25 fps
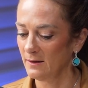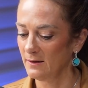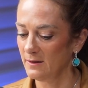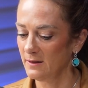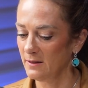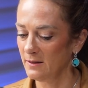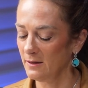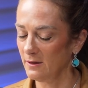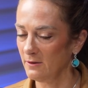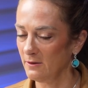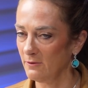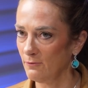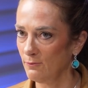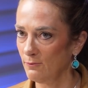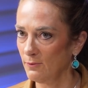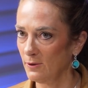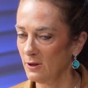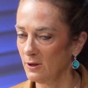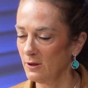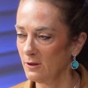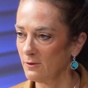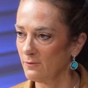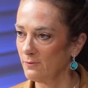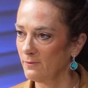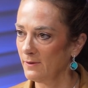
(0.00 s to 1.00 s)
to
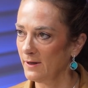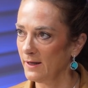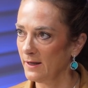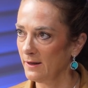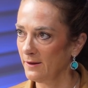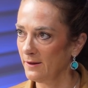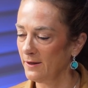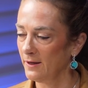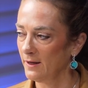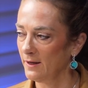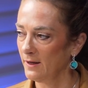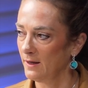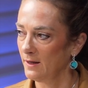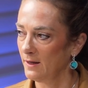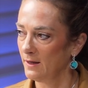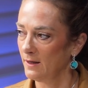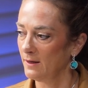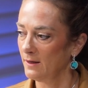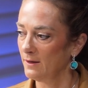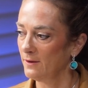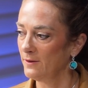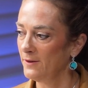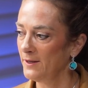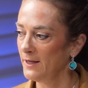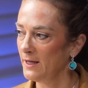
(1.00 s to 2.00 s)
work with
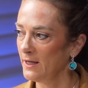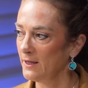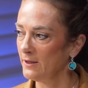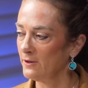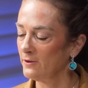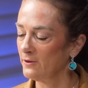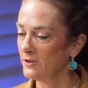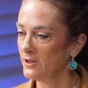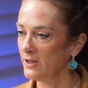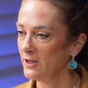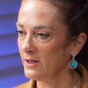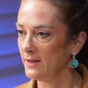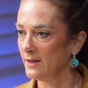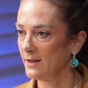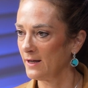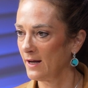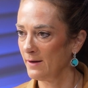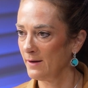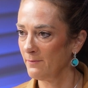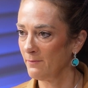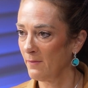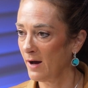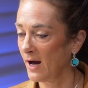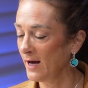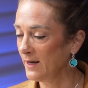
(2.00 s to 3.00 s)
the energy that
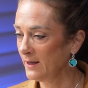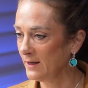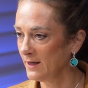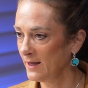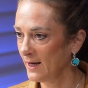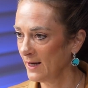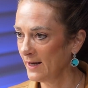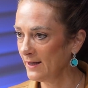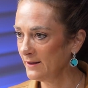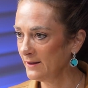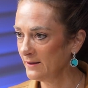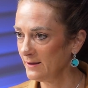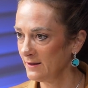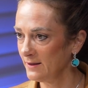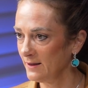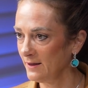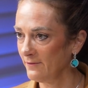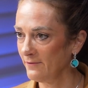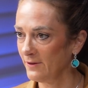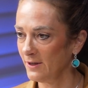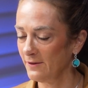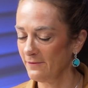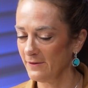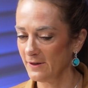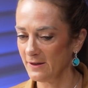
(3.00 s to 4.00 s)
I might get,
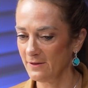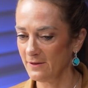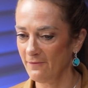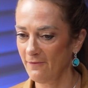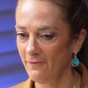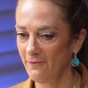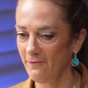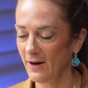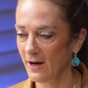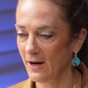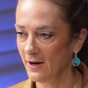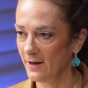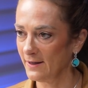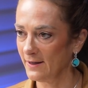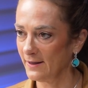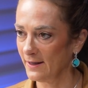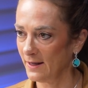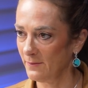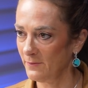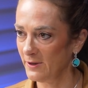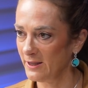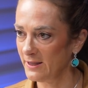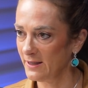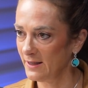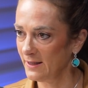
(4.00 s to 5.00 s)
even if it's very
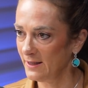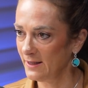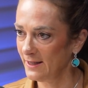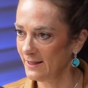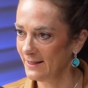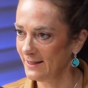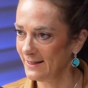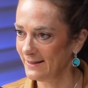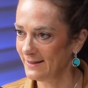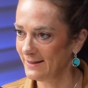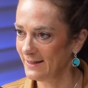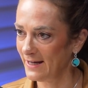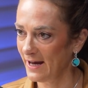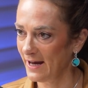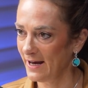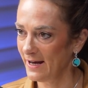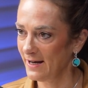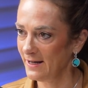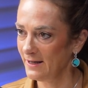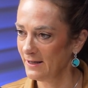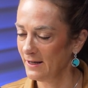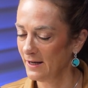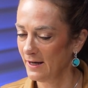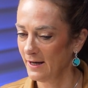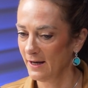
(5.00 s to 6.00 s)
limited in a
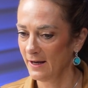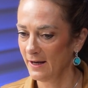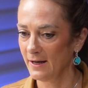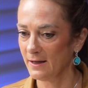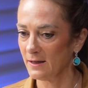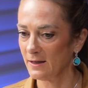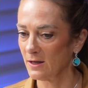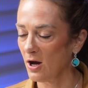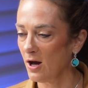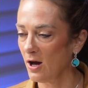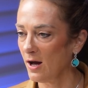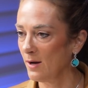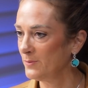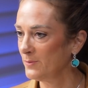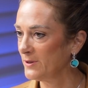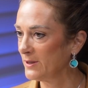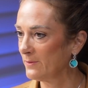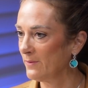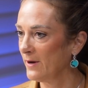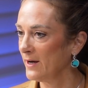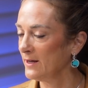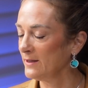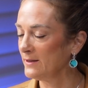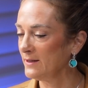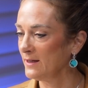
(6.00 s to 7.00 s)
day, and
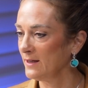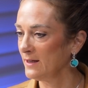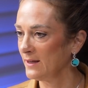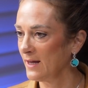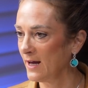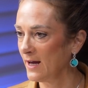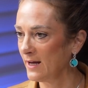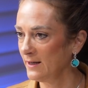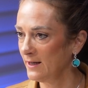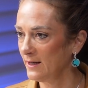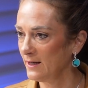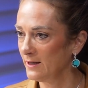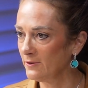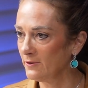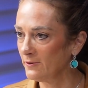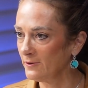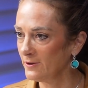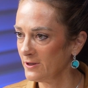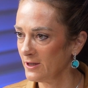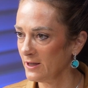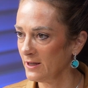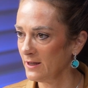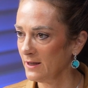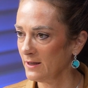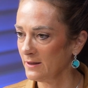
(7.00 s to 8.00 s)
optimizing that
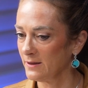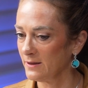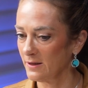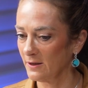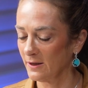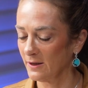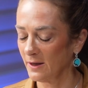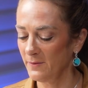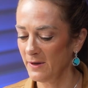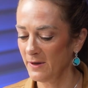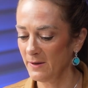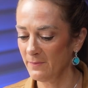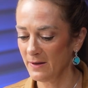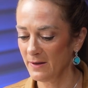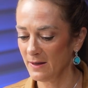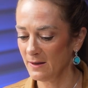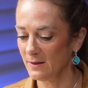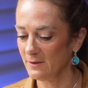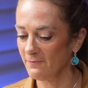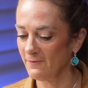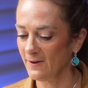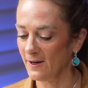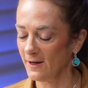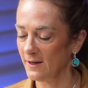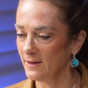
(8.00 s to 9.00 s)
energy. So let me be
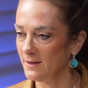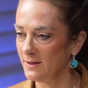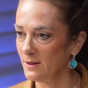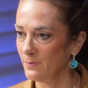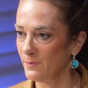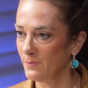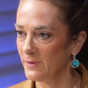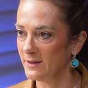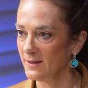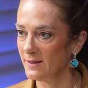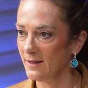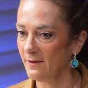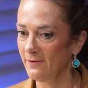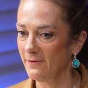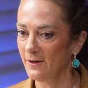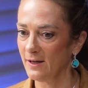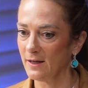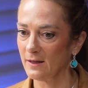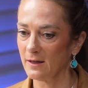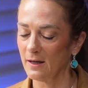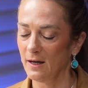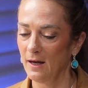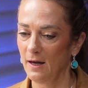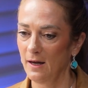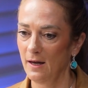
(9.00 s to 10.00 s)
very
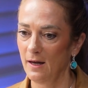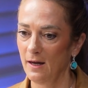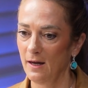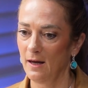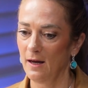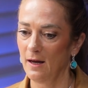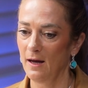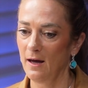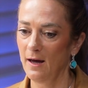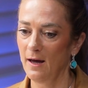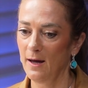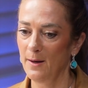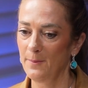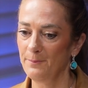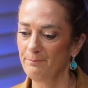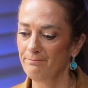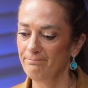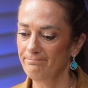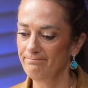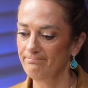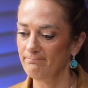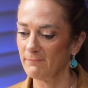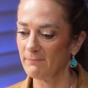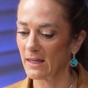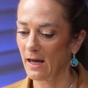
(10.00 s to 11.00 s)
specific.
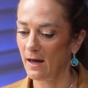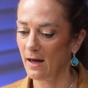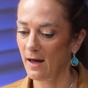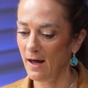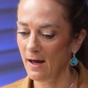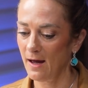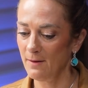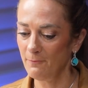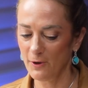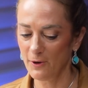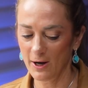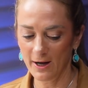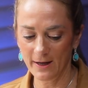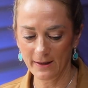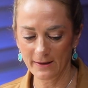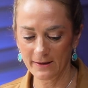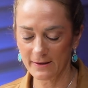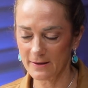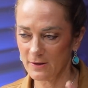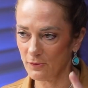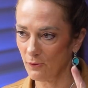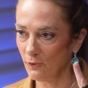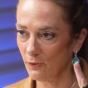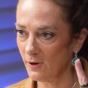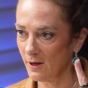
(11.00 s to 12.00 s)
Um, I'm wearing
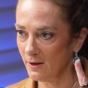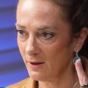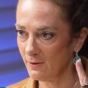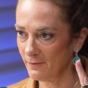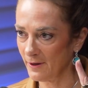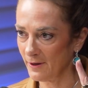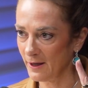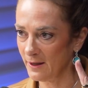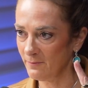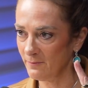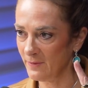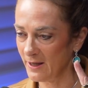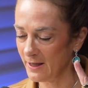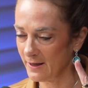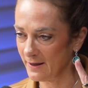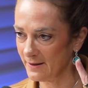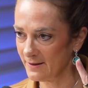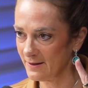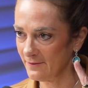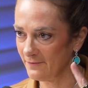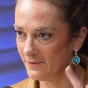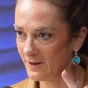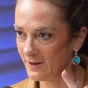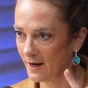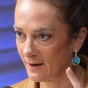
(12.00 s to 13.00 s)
this aura ring
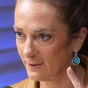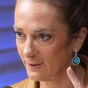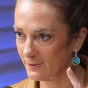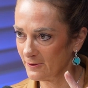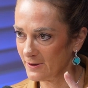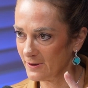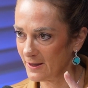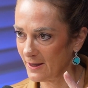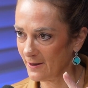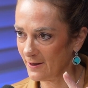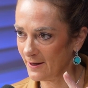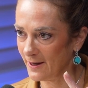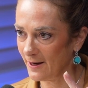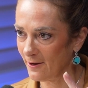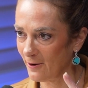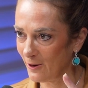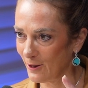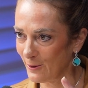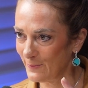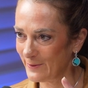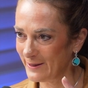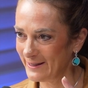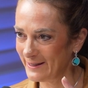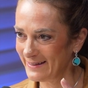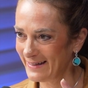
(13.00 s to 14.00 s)
because of Doctor Terry
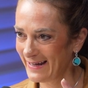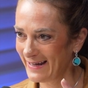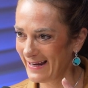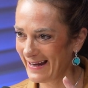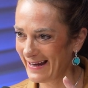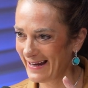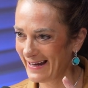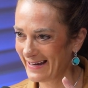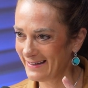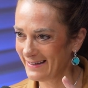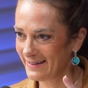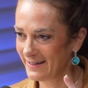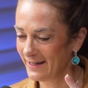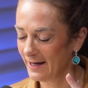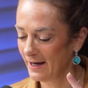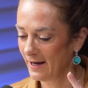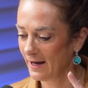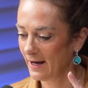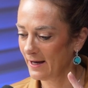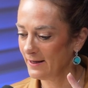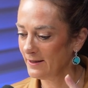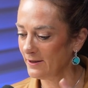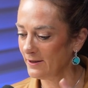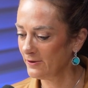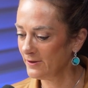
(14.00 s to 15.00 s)
Harmon, and
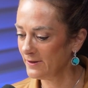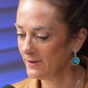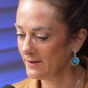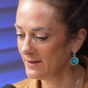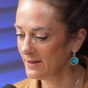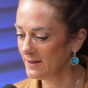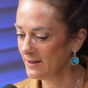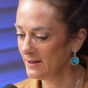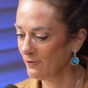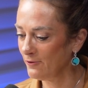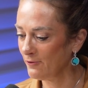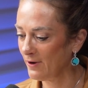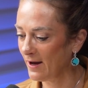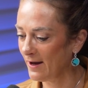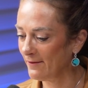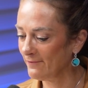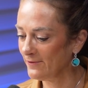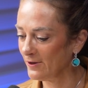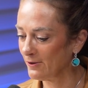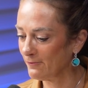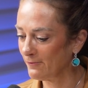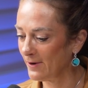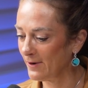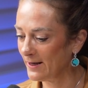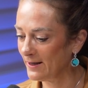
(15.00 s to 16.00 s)
I noticed you have
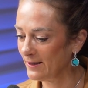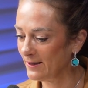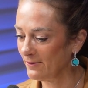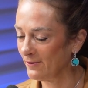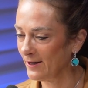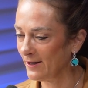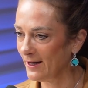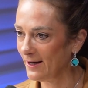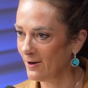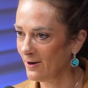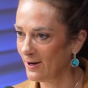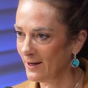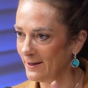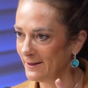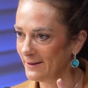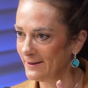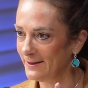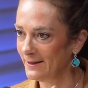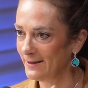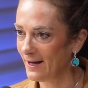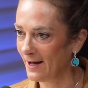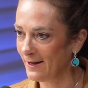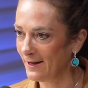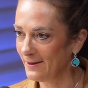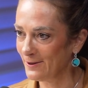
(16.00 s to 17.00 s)
your wedding ring on
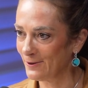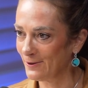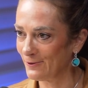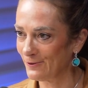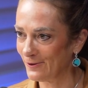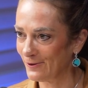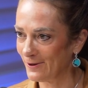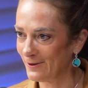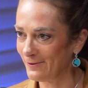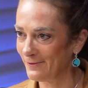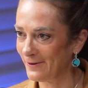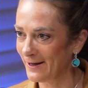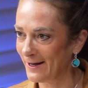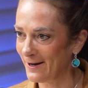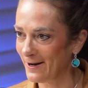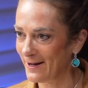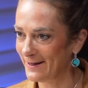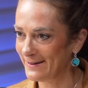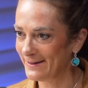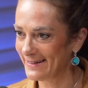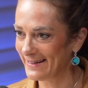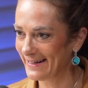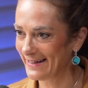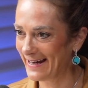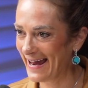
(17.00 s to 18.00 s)
and not your aura ring
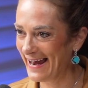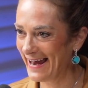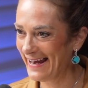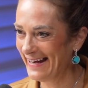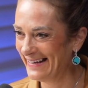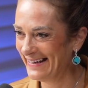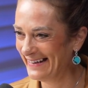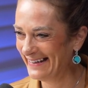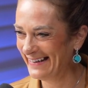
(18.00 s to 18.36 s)
on today.